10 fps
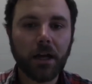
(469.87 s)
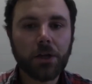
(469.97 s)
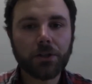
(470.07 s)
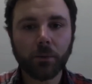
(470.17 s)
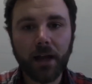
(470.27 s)

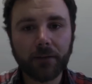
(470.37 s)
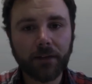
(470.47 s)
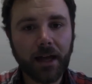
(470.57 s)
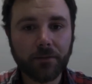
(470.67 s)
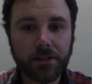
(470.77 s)
So we have to
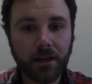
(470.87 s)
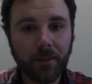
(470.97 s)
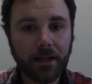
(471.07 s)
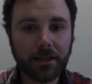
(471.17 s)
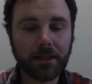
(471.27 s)
have some
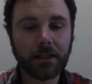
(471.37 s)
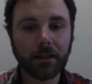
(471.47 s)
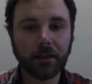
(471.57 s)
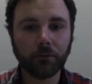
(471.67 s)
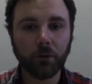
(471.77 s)
idea
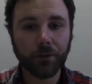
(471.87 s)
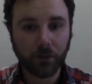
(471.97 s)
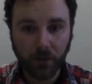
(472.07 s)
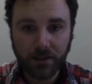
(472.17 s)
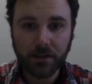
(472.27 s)
of what the
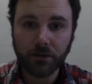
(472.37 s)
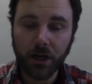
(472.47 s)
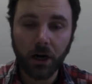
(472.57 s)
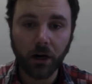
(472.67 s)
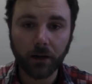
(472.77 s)
criteria
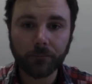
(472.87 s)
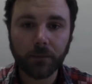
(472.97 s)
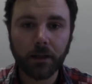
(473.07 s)
are,